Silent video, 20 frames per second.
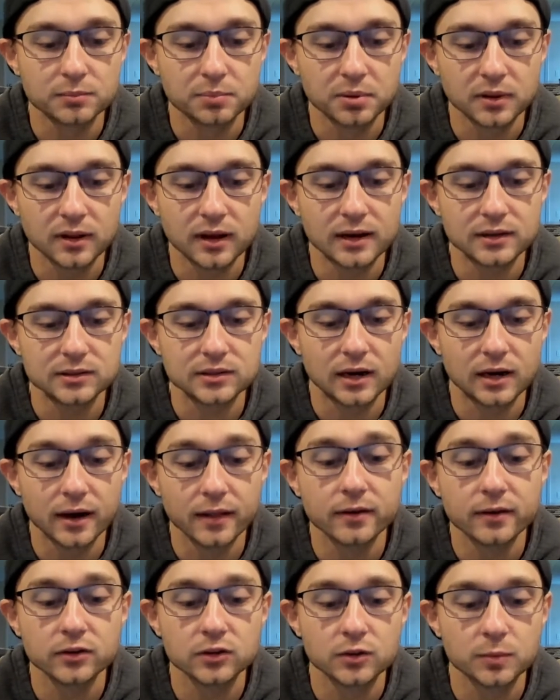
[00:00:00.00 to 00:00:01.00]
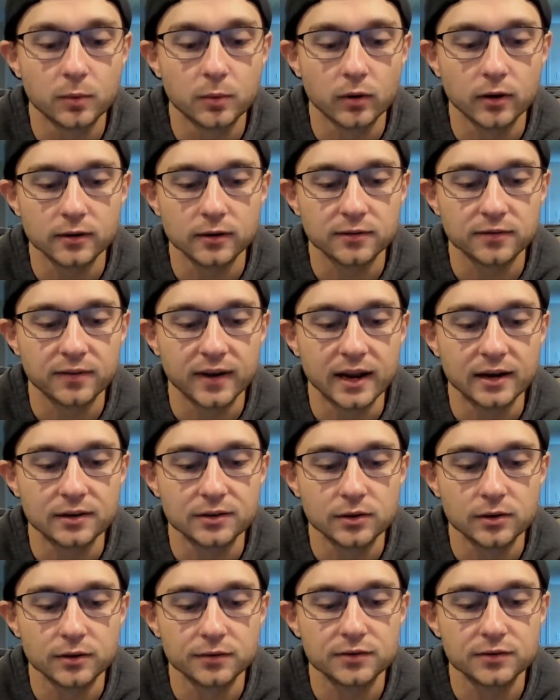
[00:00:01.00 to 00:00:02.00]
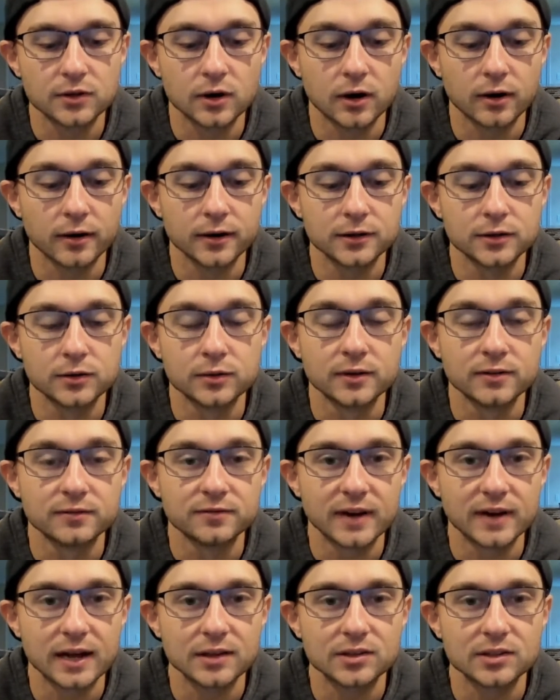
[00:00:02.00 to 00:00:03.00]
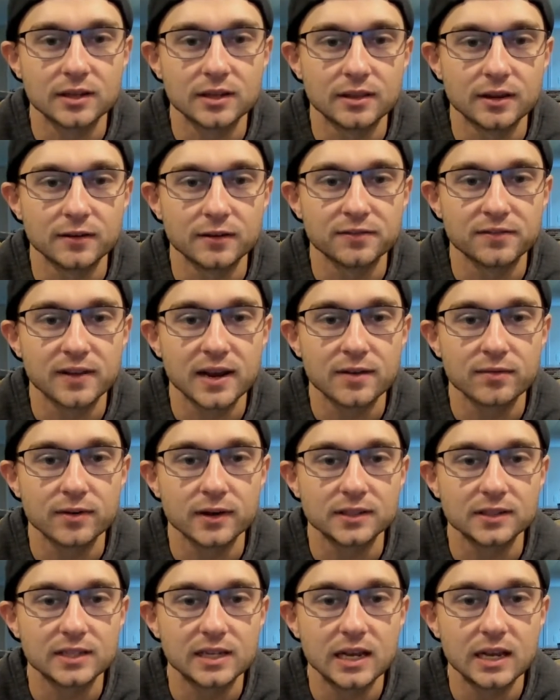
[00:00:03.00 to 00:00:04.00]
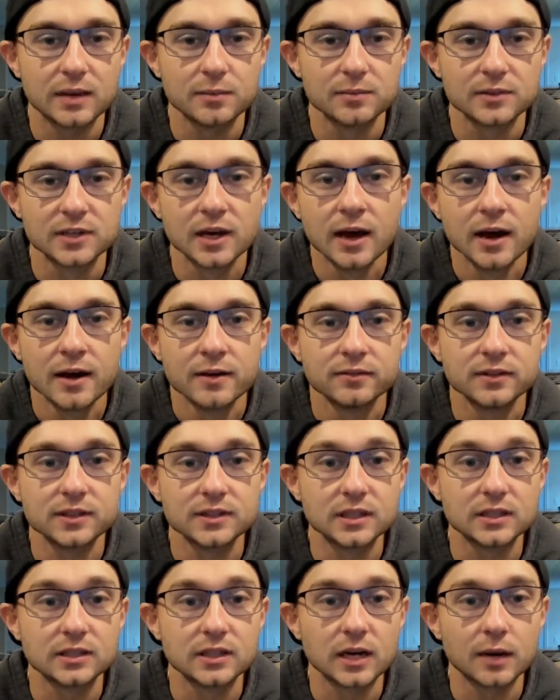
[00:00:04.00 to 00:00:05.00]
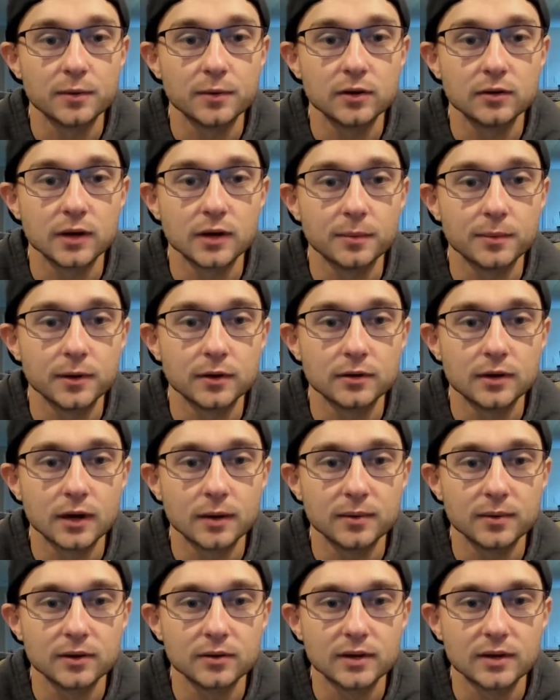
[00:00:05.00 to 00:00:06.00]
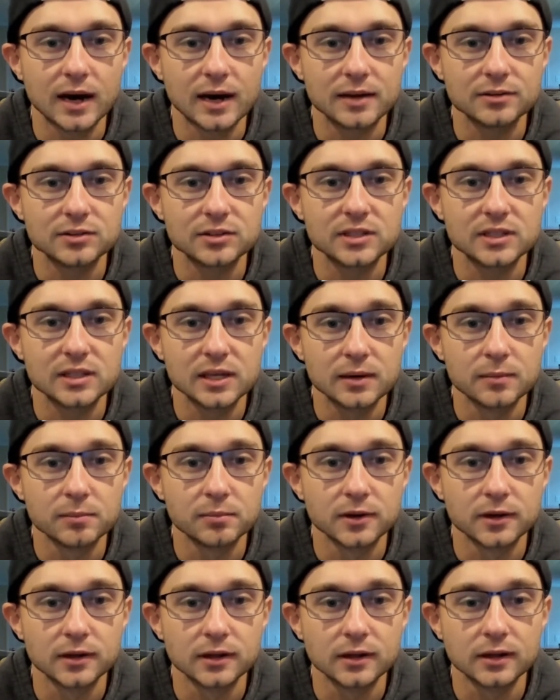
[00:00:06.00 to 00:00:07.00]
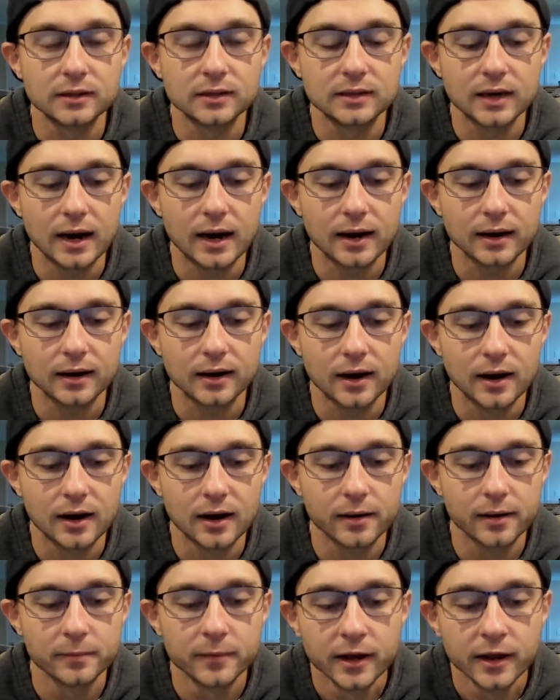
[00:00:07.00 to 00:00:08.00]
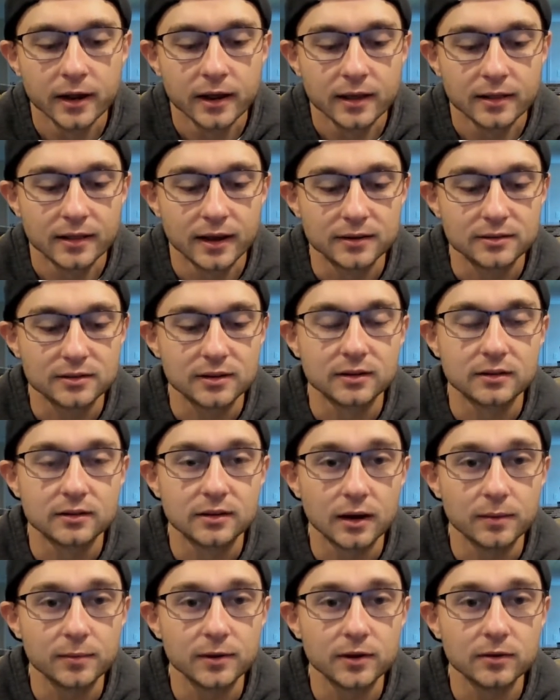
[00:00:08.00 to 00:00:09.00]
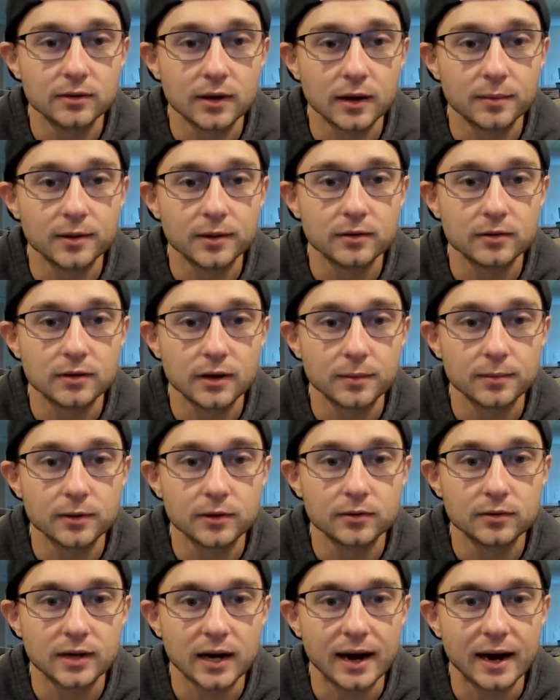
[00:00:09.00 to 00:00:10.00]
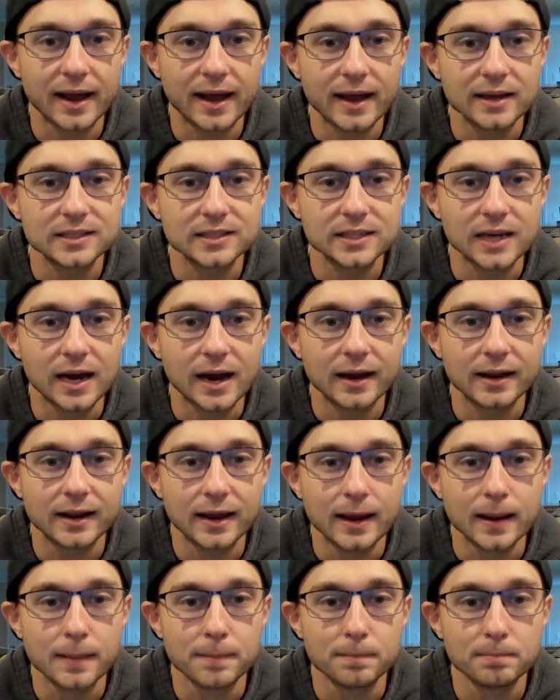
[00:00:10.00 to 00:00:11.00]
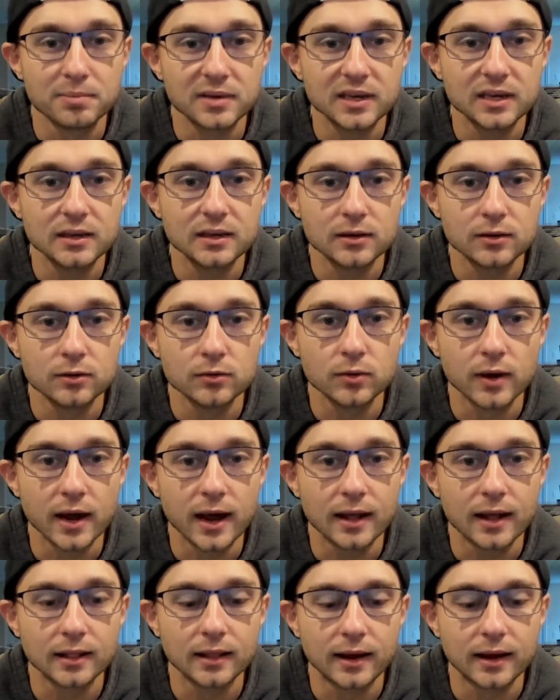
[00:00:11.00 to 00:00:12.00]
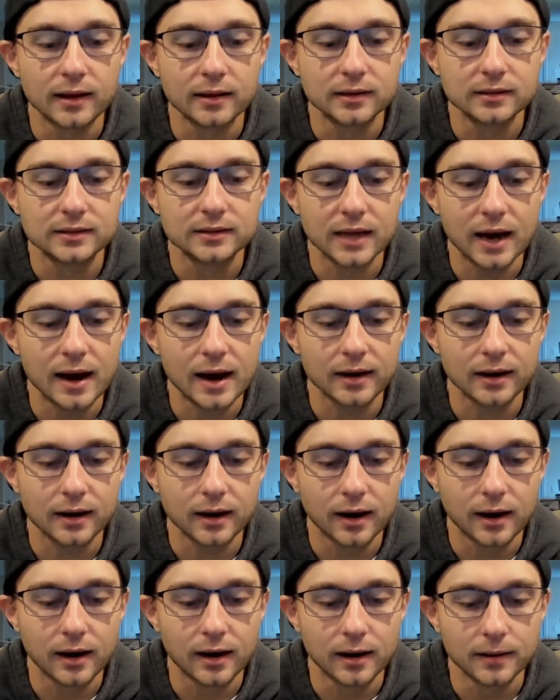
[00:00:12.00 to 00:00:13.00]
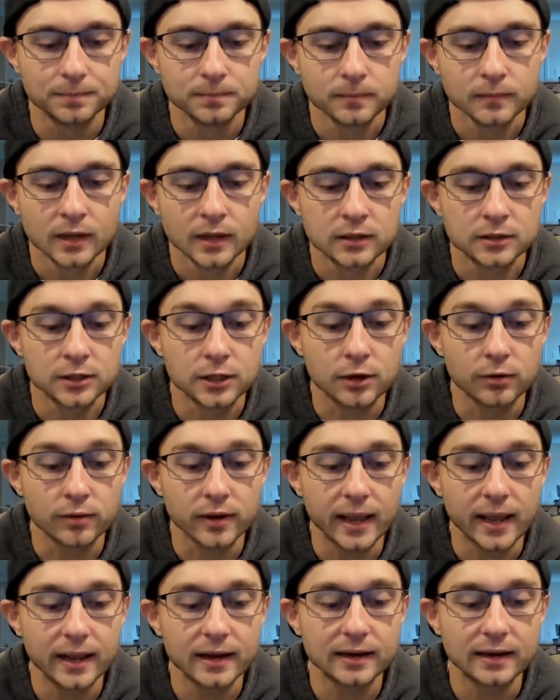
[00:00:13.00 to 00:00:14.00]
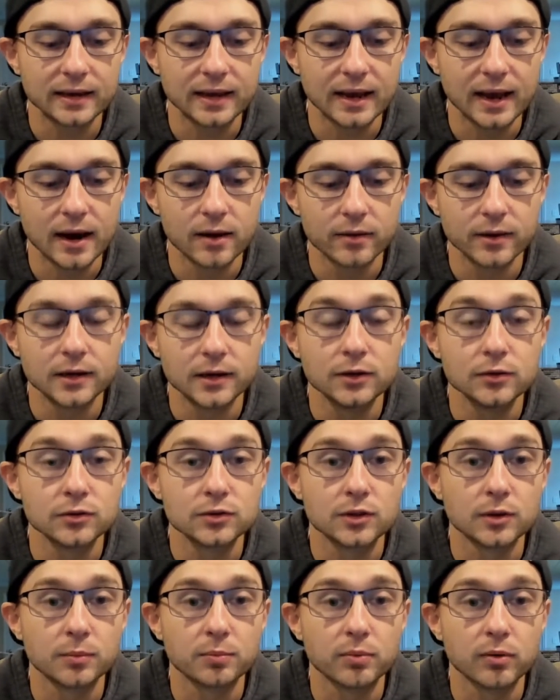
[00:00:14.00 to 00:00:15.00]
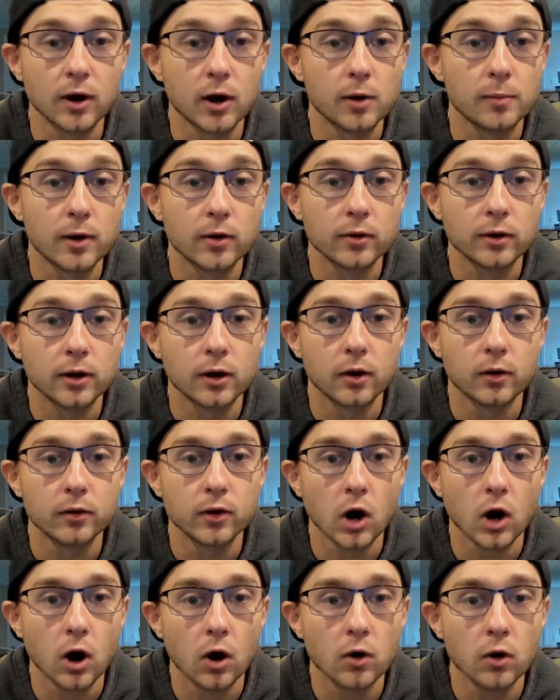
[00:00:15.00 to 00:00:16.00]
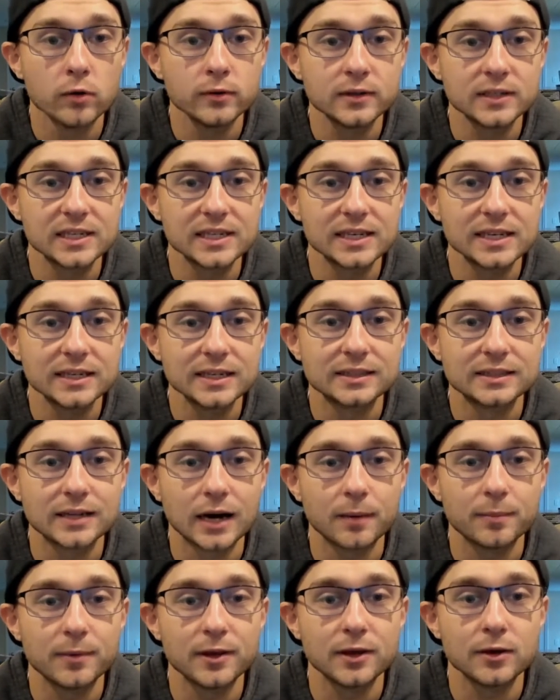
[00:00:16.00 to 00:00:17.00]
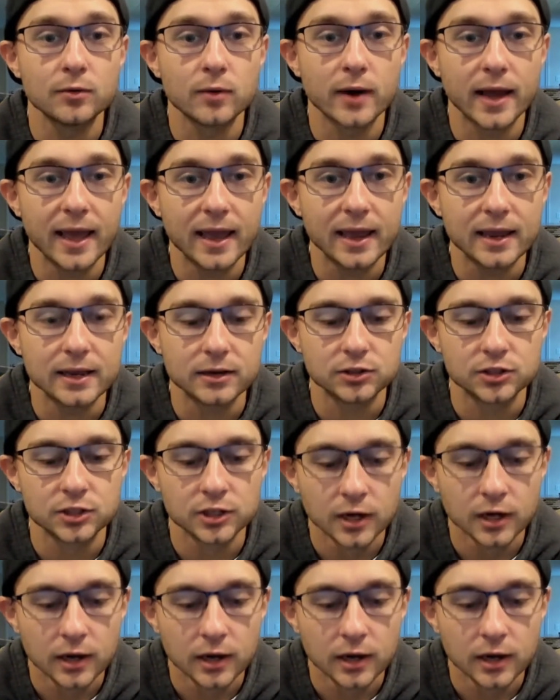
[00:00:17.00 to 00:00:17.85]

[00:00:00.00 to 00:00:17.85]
plus other sports fans who have started to invest in their favorite teams. Visit www.symbol.com. That's www.simbull.com to create an account and use the promo code OTWH.